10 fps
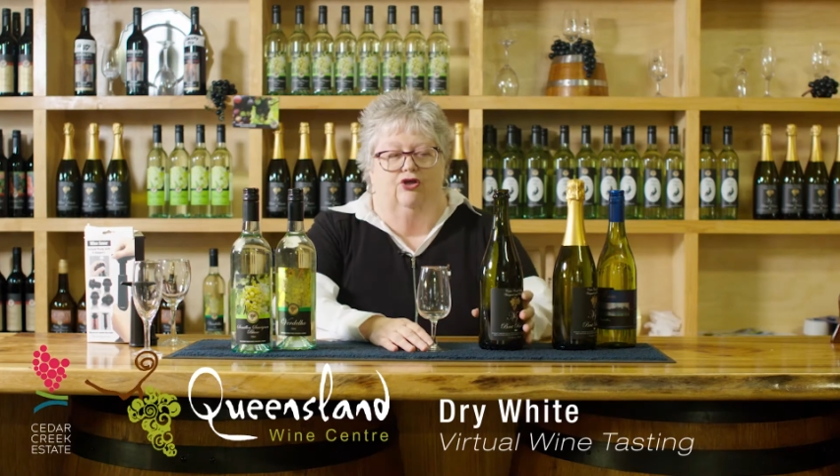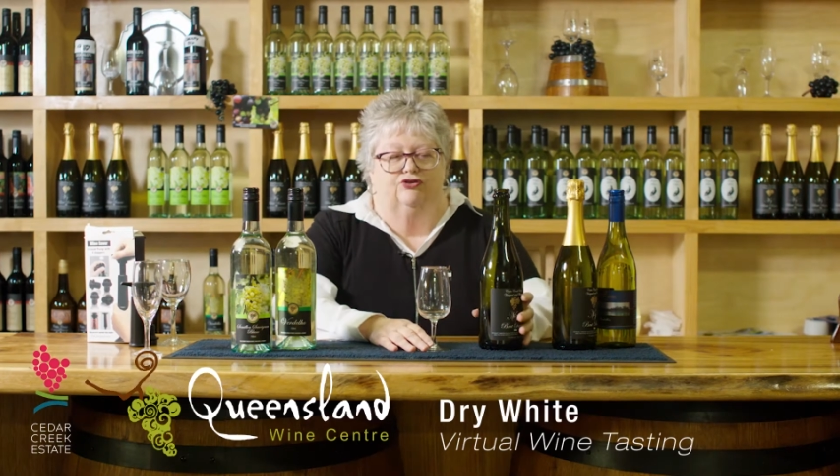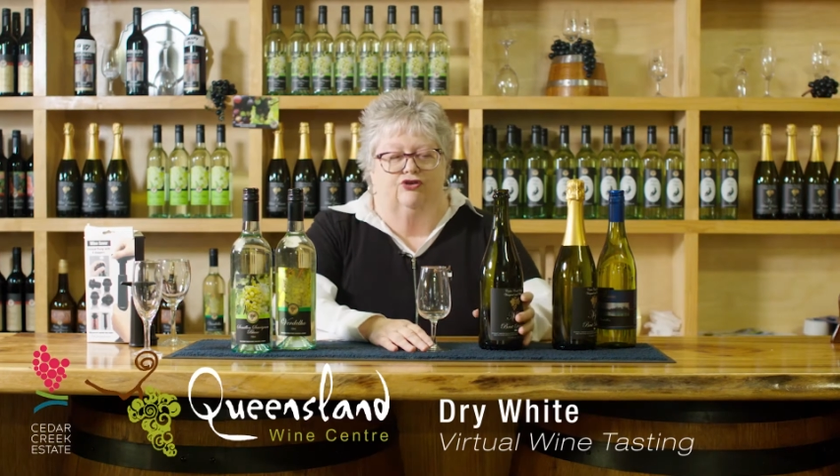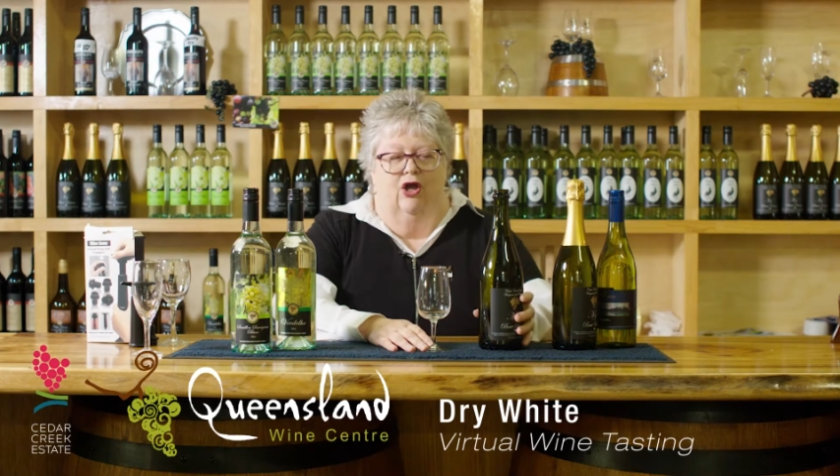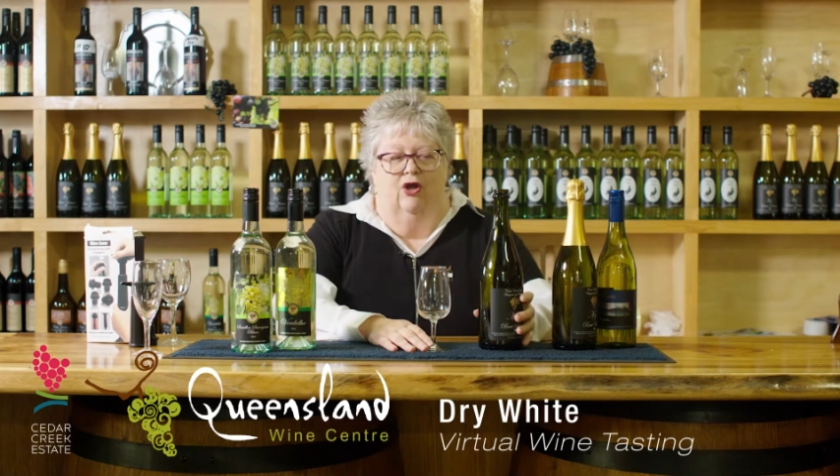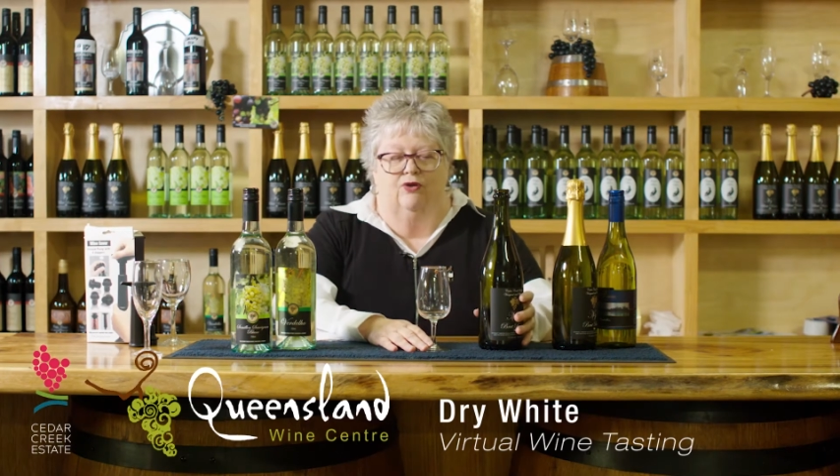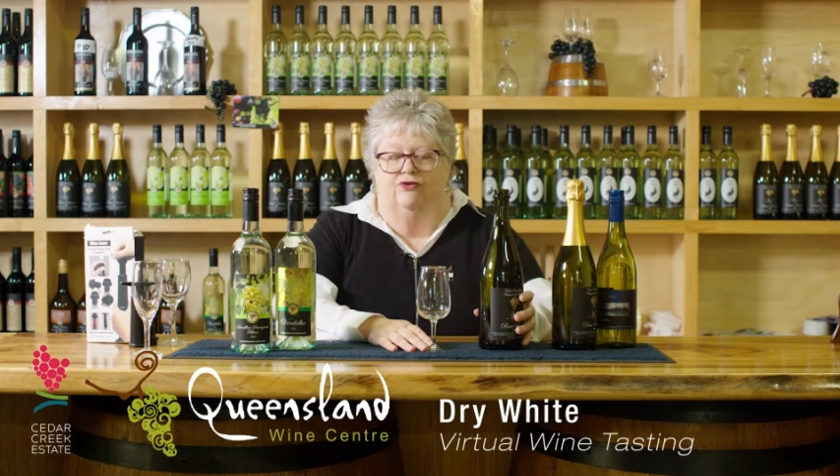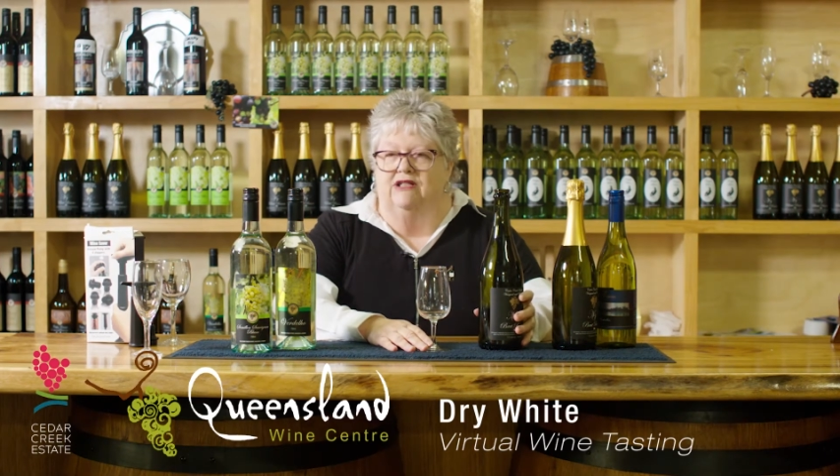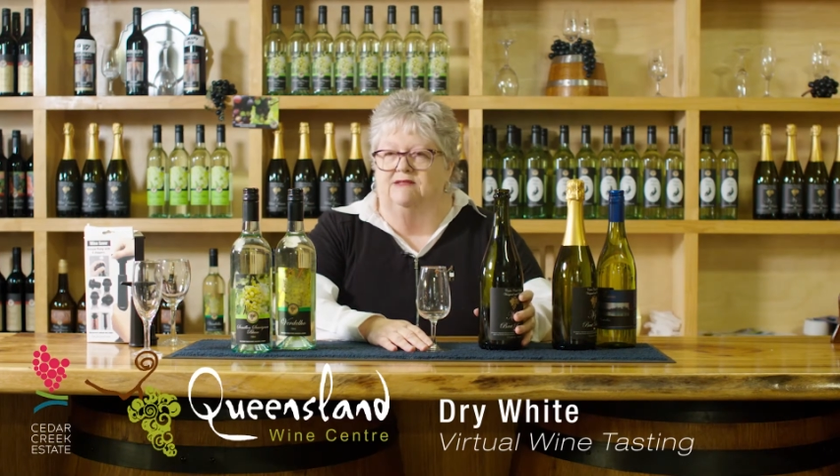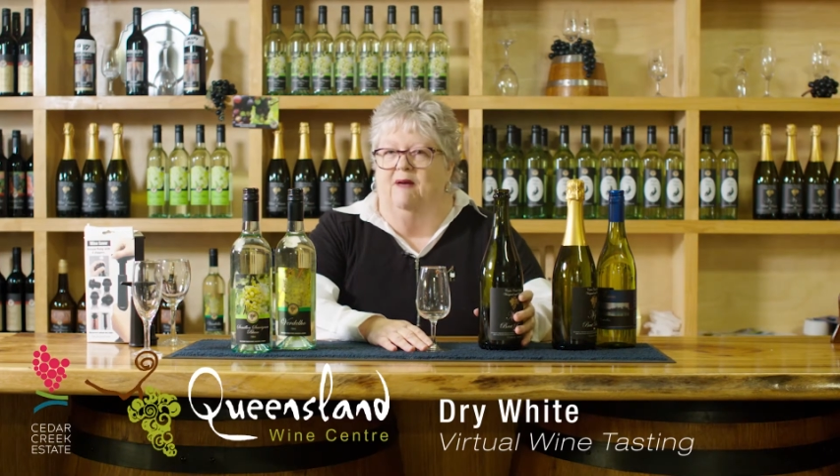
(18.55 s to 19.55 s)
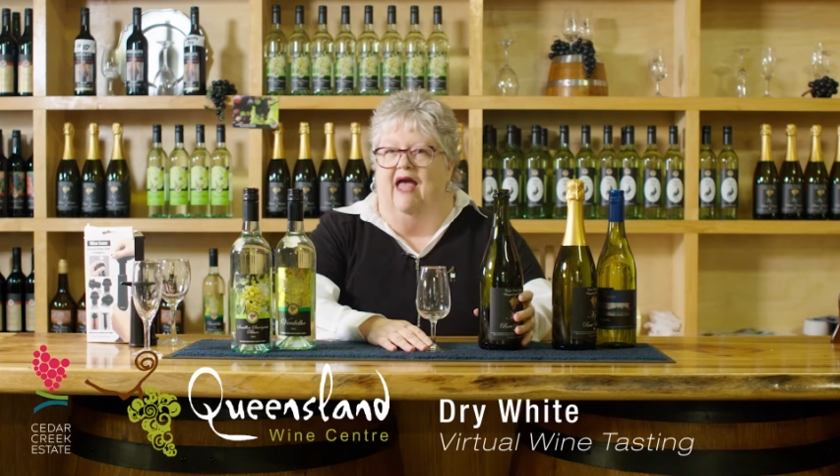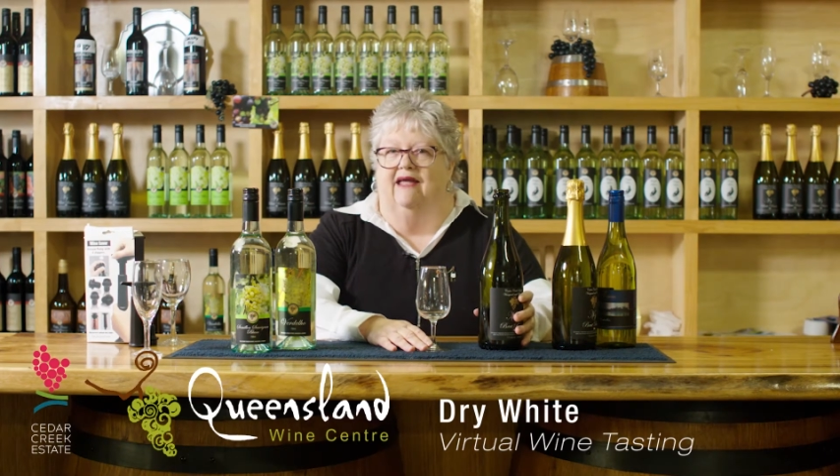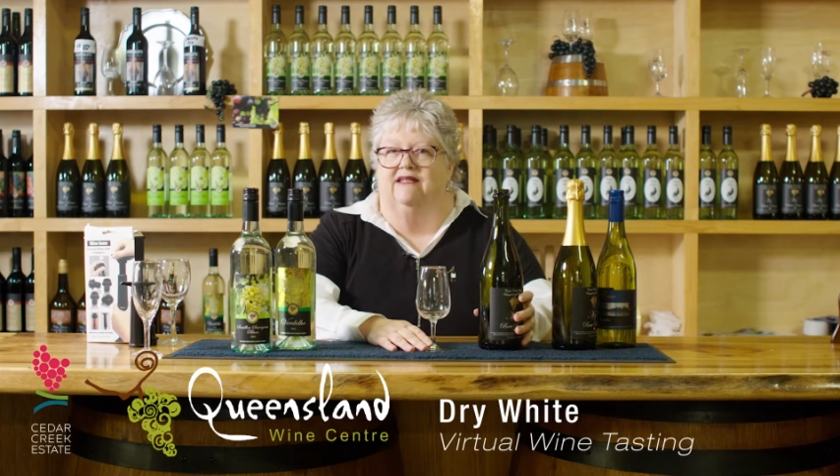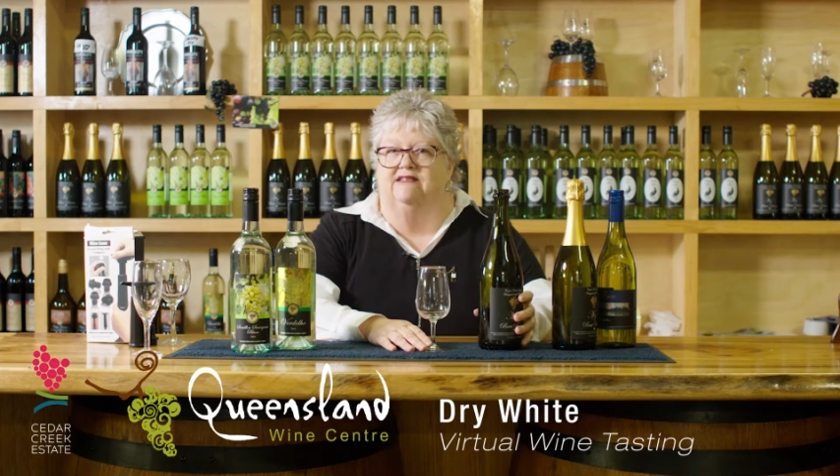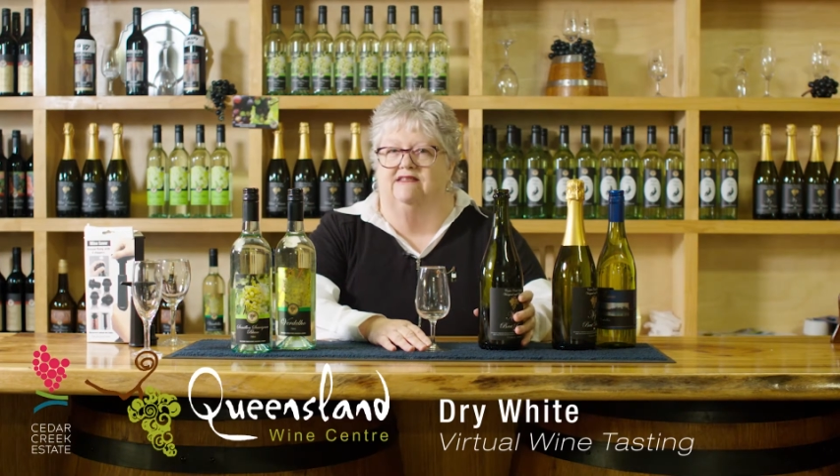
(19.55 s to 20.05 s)
So this
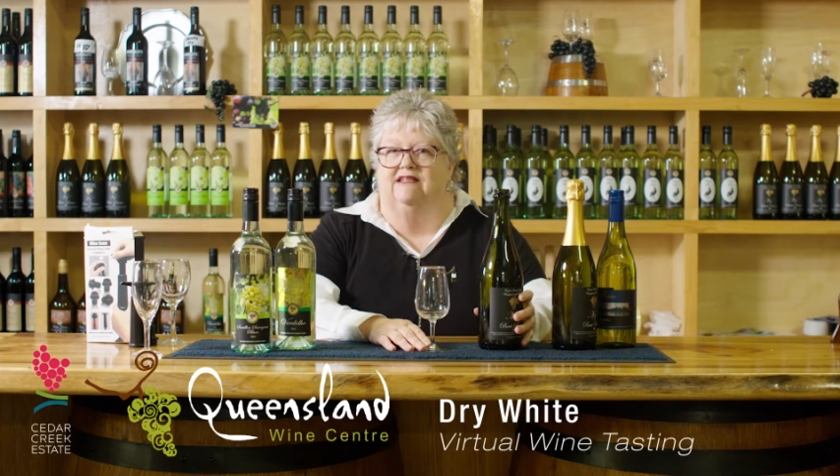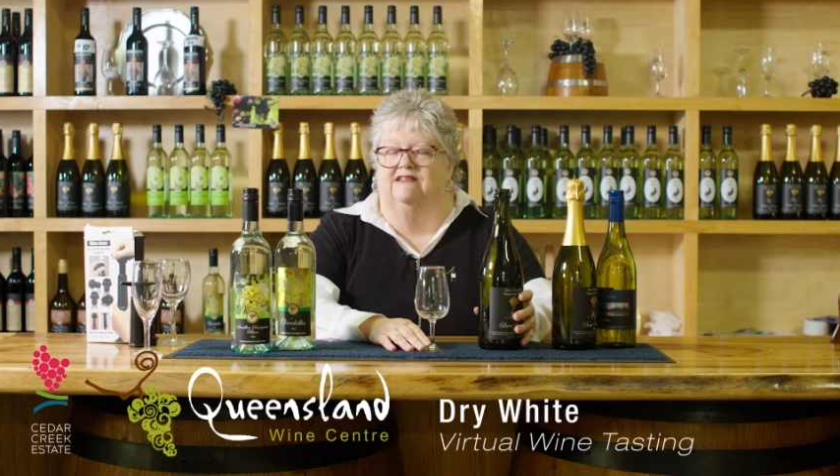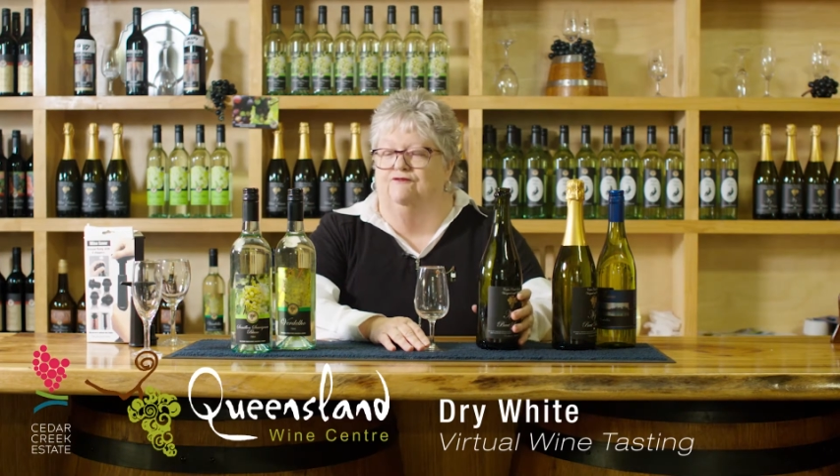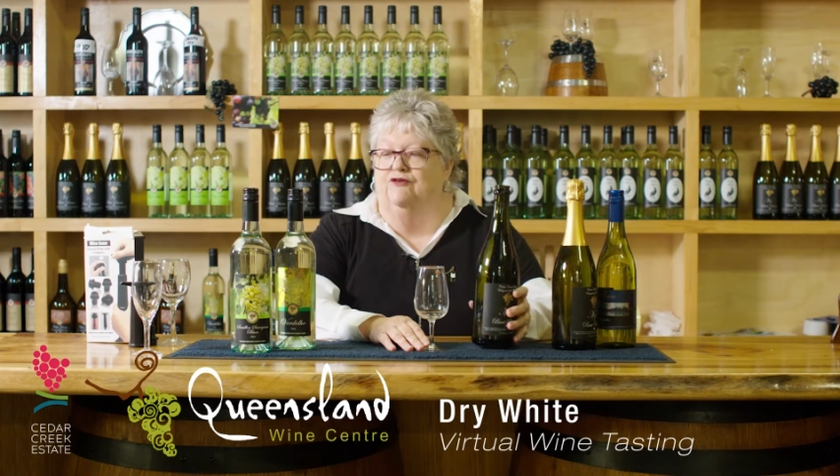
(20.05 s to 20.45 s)
pack consists,